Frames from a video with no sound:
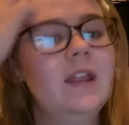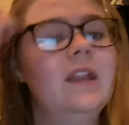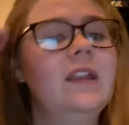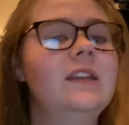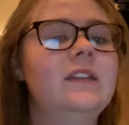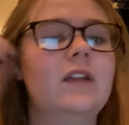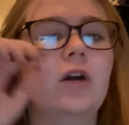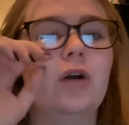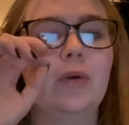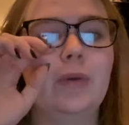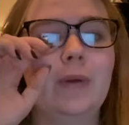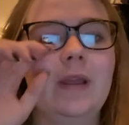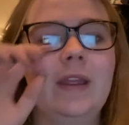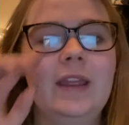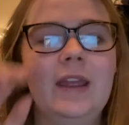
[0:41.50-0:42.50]

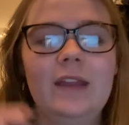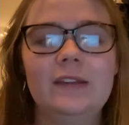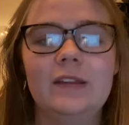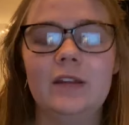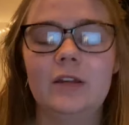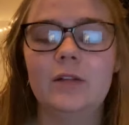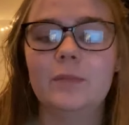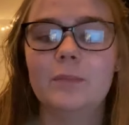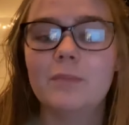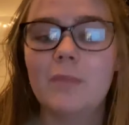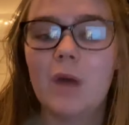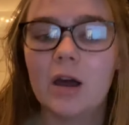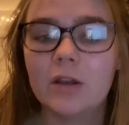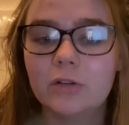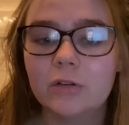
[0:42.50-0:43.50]
So it has a
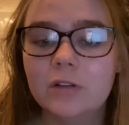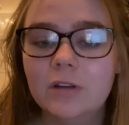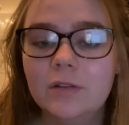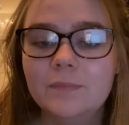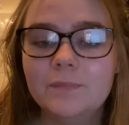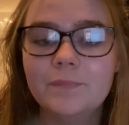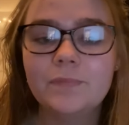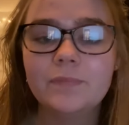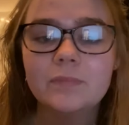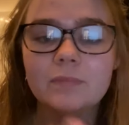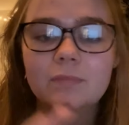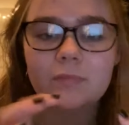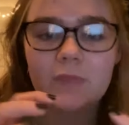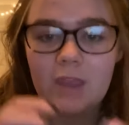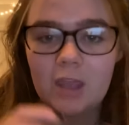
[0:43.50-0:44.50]
mottled
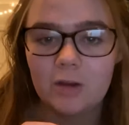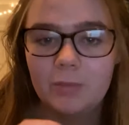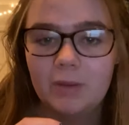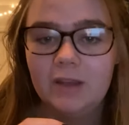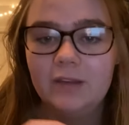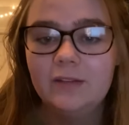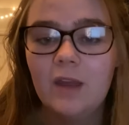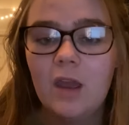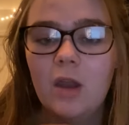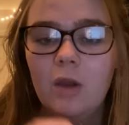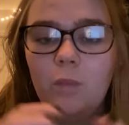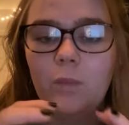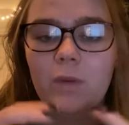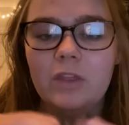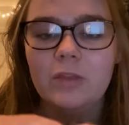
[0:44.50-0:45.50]
carapace
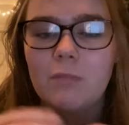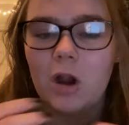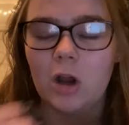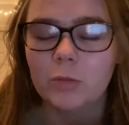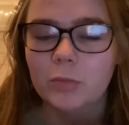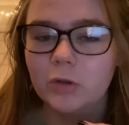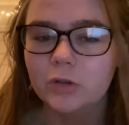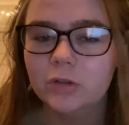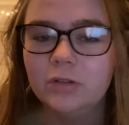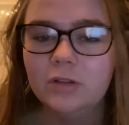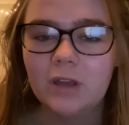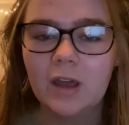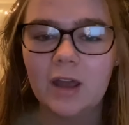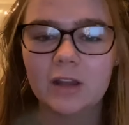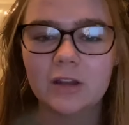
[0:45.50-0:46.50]
with marbled
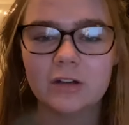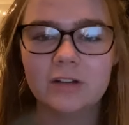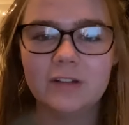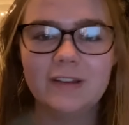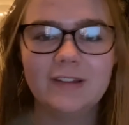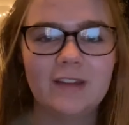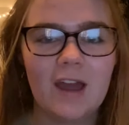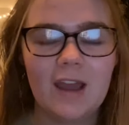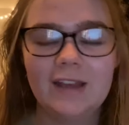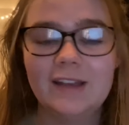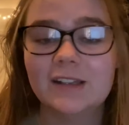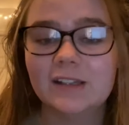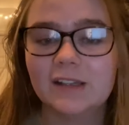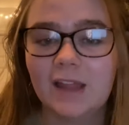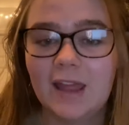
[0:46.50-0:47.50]
color
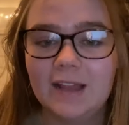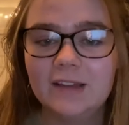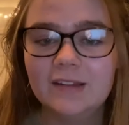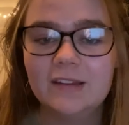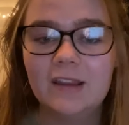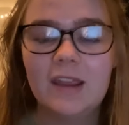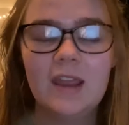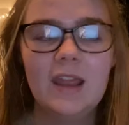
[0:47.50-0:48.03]
designed legs.